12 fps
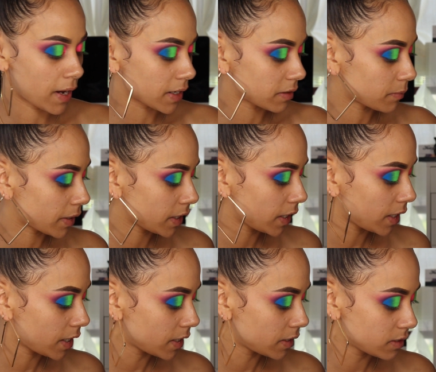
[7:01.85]
back of my
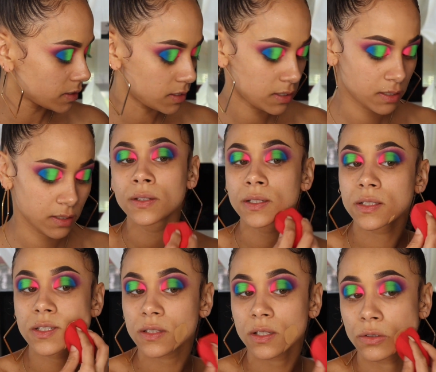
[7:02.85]
hand.
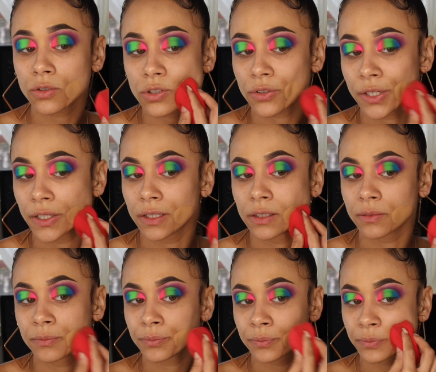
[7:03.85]
Just go straight
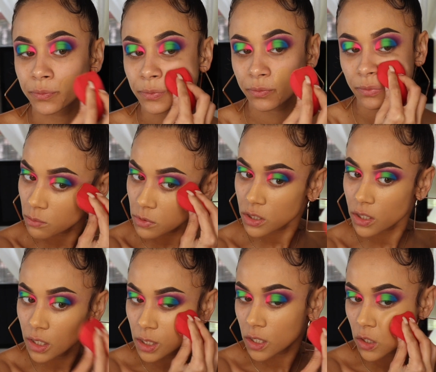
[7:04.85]
in. So I'm just
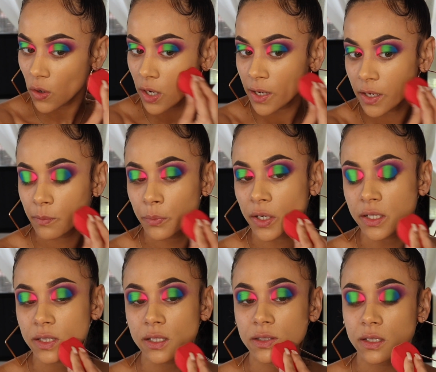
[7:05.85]
gonna go ahead and
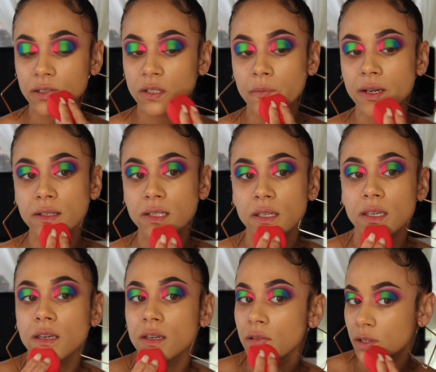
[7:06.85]
press this into my
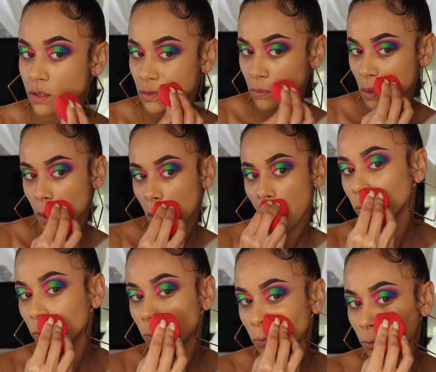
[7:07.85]
skin.
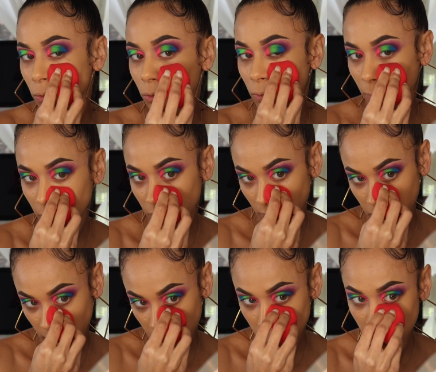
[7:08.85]
Ooh, my
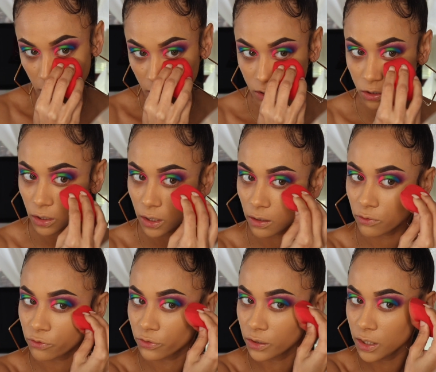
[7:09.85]
foundation is looking
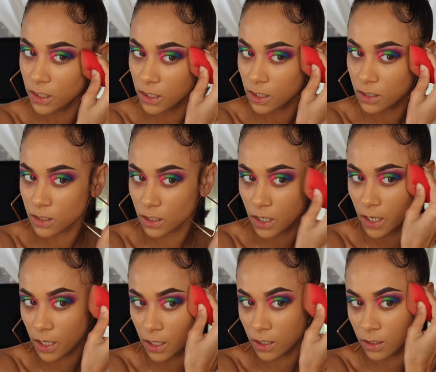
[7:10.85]
fleeky
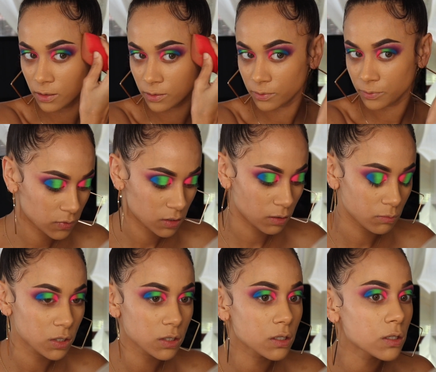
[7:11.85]
today. So I'm
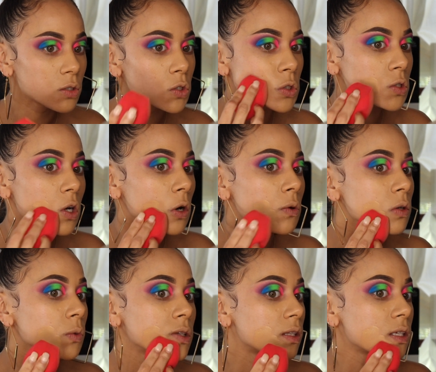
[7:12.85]
just gonna go
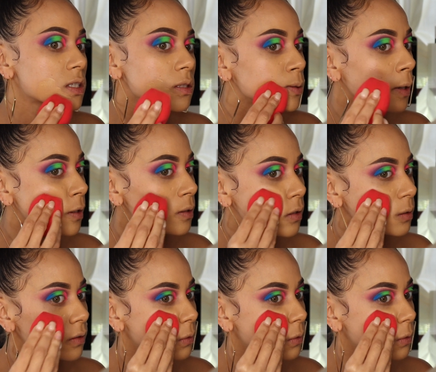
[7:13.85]
in with this light